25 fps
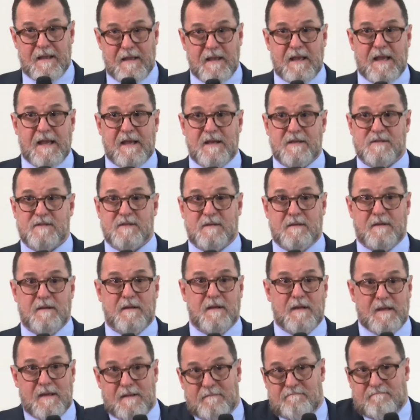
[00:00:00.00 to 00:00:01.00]
as a
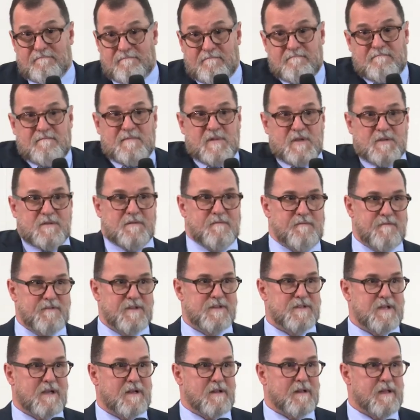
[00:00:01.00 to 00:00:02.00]
just
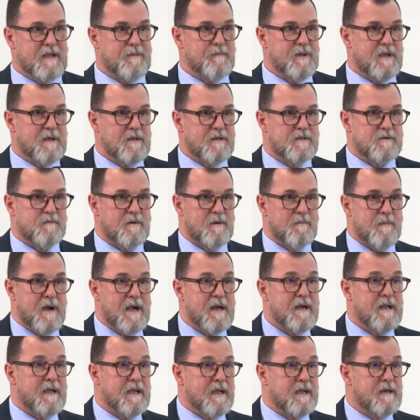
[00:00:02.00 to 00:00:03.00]
physically because we're
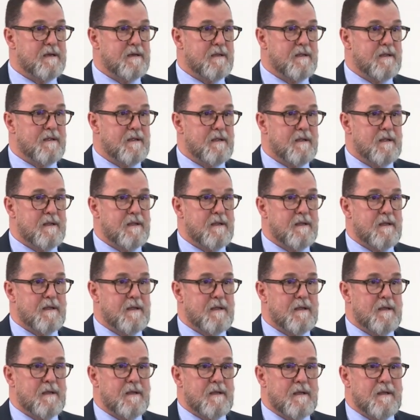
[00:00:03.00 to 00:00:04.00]
mining it.
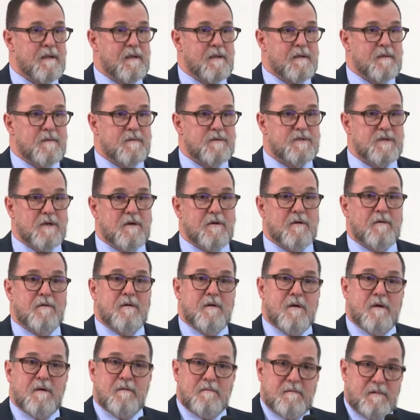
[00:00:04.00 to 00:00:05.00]
So,
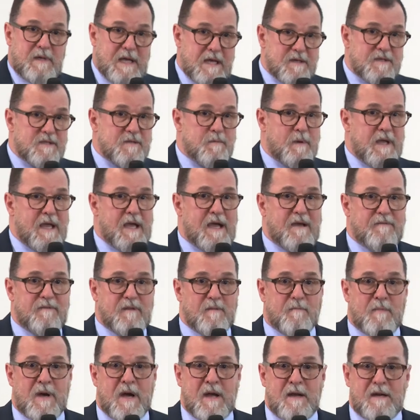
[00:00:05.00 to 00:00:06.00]
yes, we have to
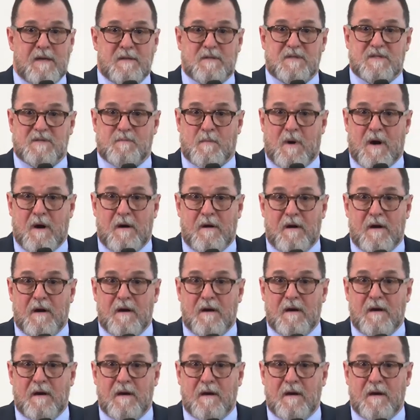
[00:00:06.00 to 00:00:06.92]
mine it smarter,